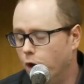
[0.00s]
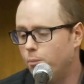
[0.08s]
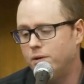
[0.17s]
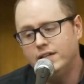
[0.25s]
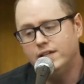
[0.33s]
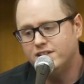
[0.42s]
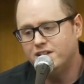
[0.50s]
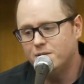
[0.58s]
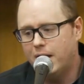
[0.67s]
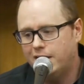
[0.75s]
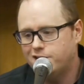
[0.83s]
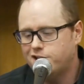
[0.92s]
I don't believe it did
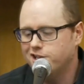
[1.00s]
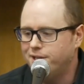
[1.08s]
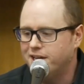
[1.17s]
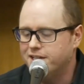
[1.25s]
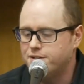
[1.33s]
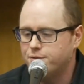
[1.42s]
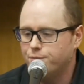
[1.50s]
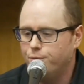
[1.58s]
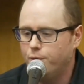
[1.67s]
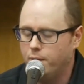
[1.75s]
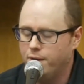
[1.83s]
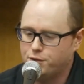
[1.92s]
much because
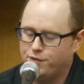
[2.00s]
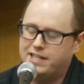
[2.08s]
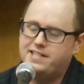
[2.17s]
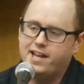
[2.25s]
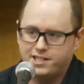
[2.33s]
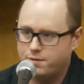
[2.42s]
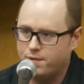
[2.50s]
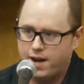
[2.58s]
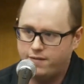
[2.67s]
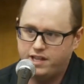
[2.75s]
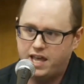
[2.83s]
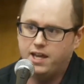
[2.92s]
when we went to reassess him right
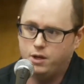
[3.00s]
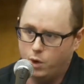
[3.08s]
after that,